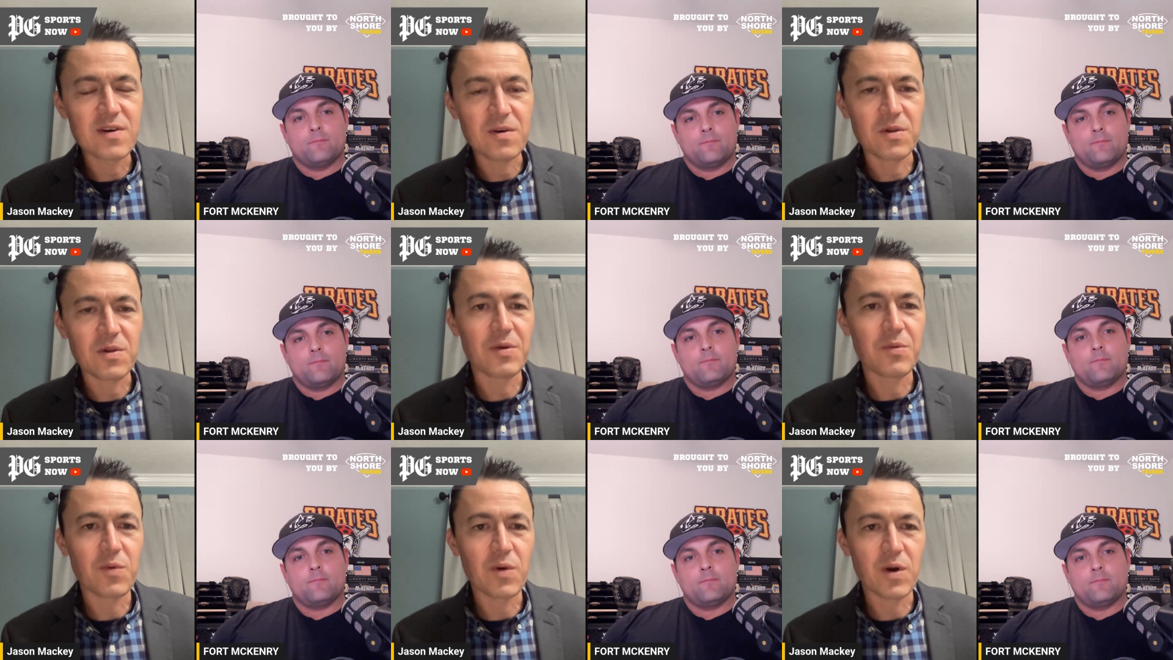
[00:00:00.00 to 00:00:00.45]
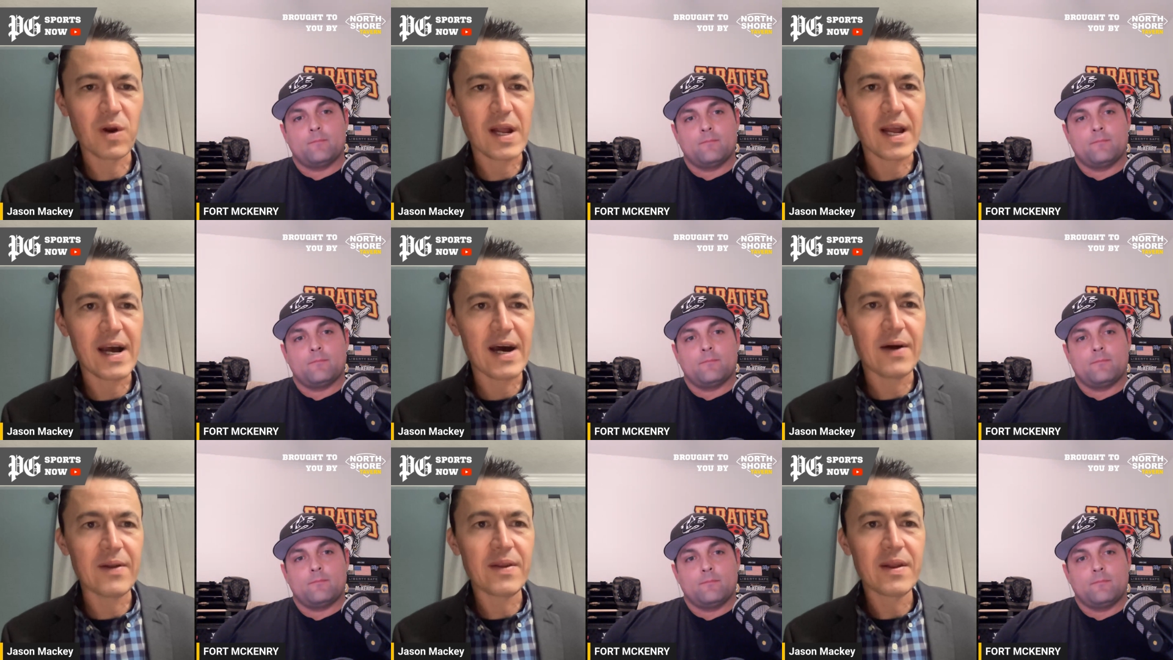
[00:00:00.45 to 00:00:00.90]
Speaker 1: totally
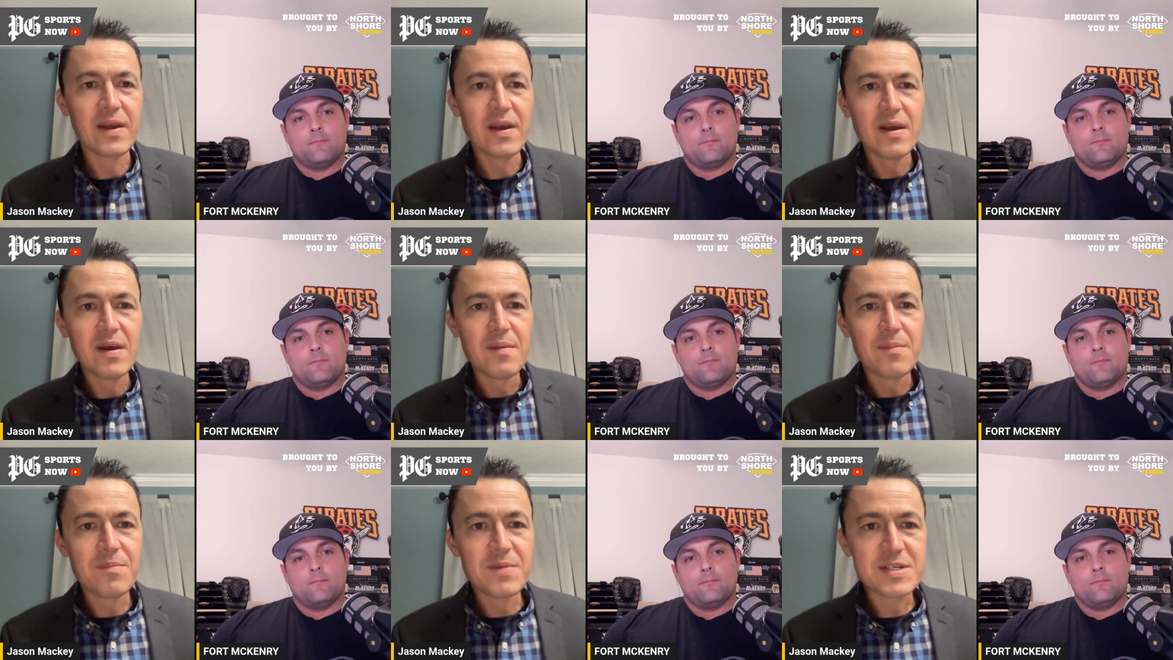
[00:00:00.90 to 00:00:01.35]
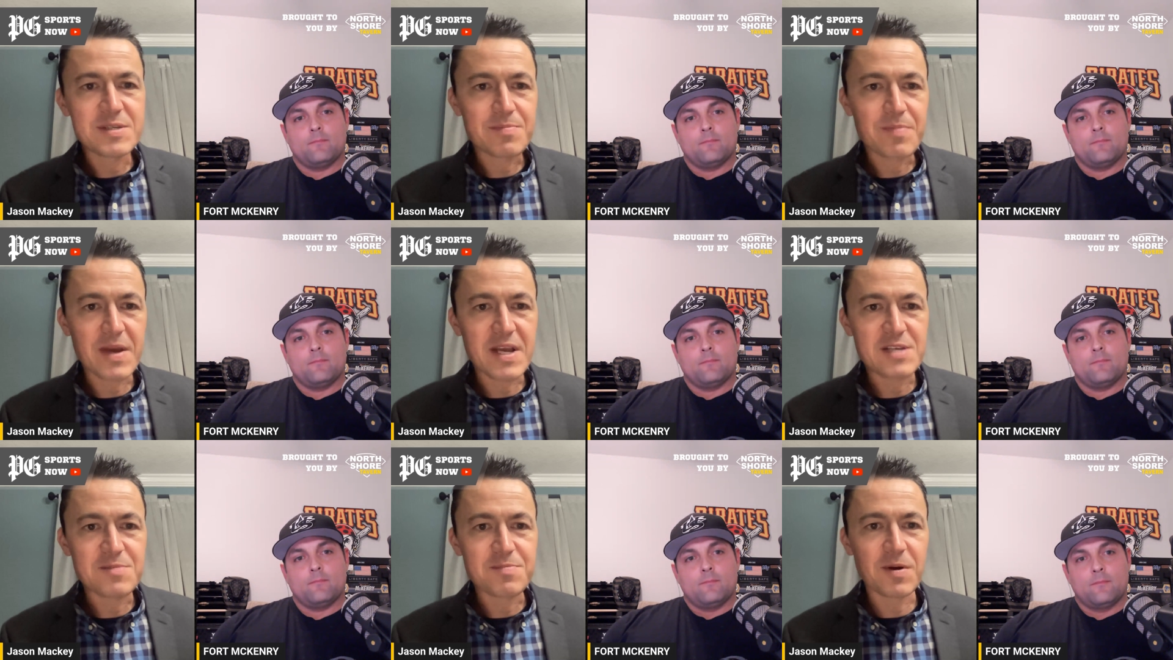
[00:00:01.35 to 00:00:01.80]
work out.
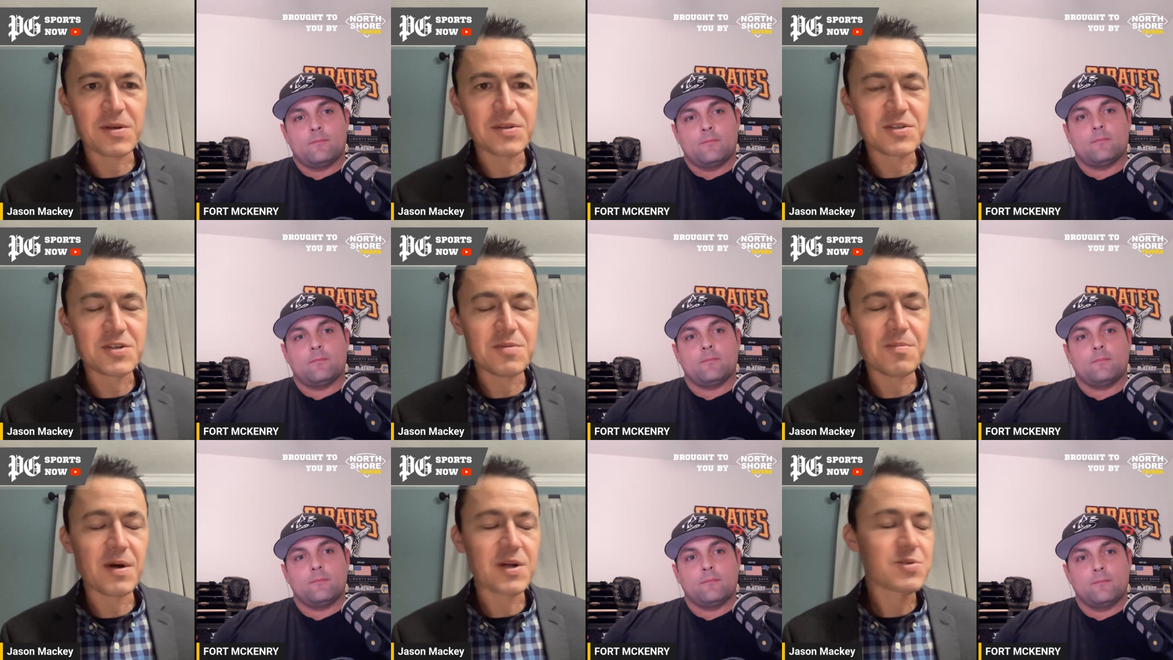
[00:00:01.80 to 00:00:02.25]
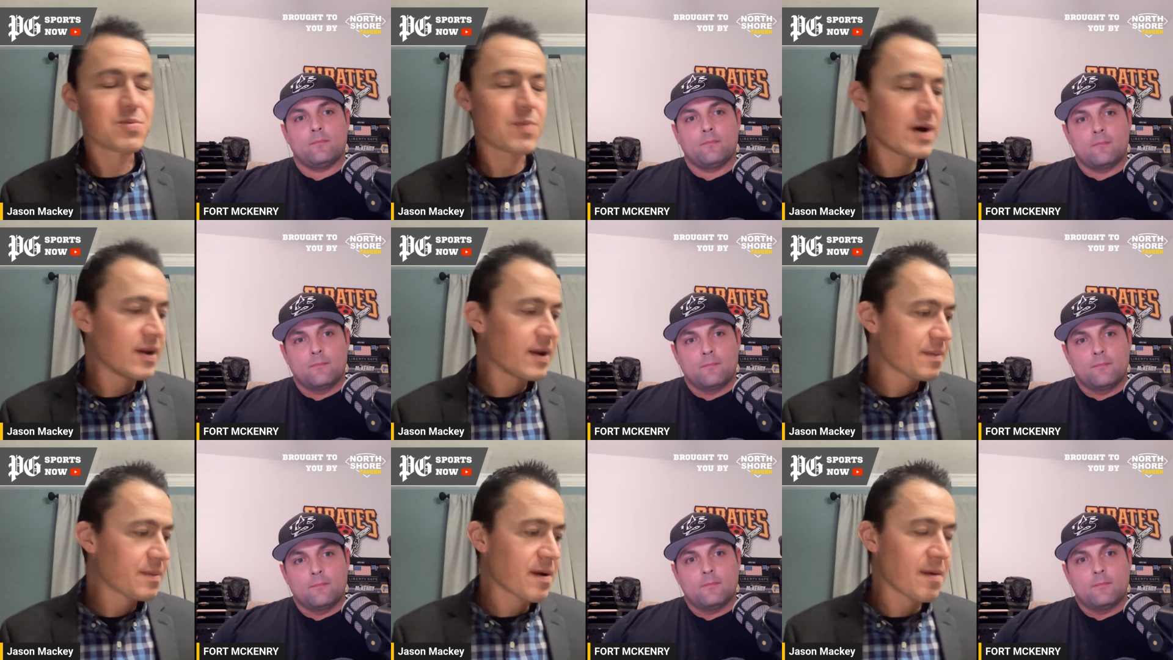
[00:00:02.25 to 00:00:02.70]
Missed baseball too much.
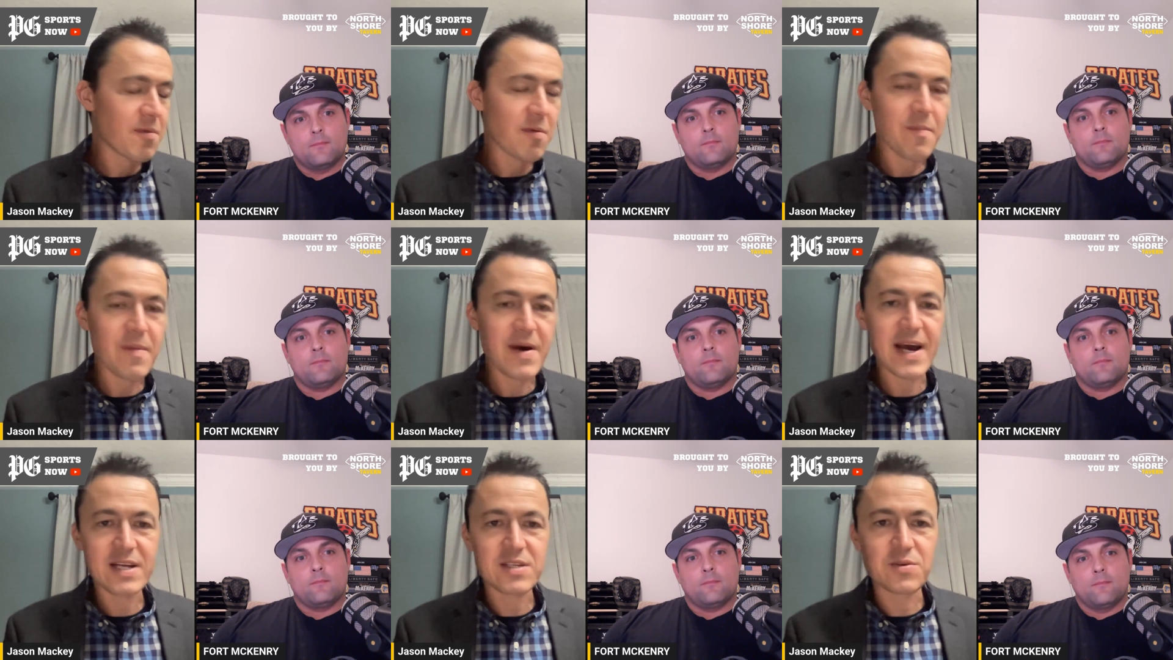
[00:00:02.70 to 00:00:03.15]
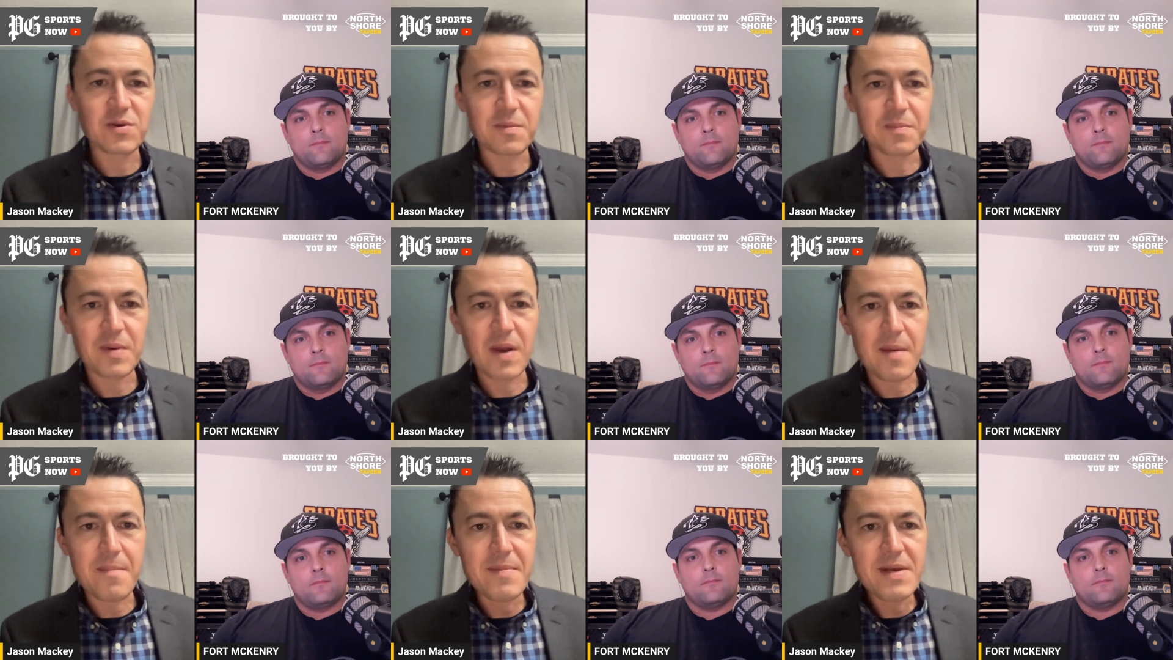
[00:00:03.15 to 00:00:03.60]
Wound up coming back to
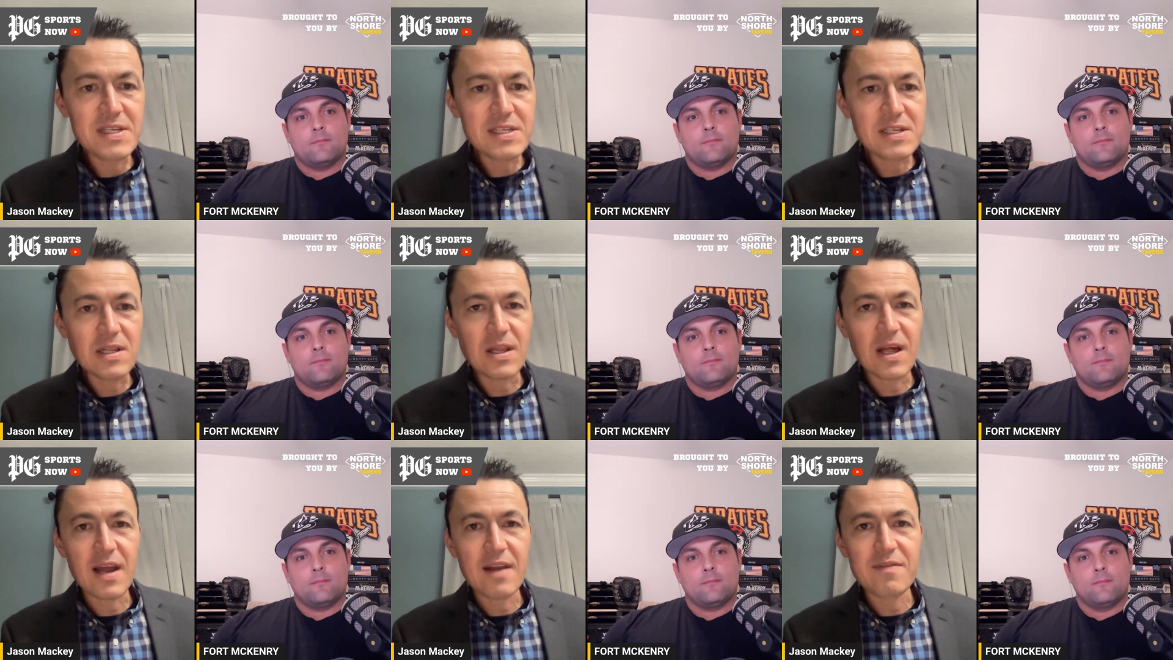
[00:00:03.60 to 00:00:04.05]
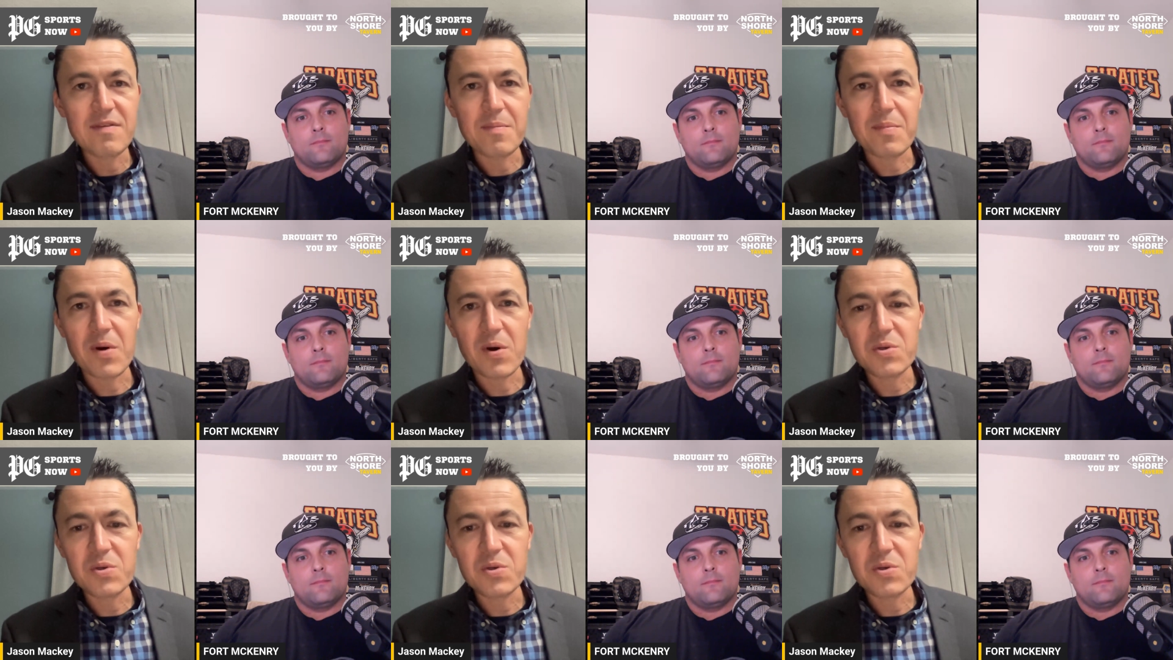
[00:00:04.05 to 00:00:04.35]
it, but I missed a lot of the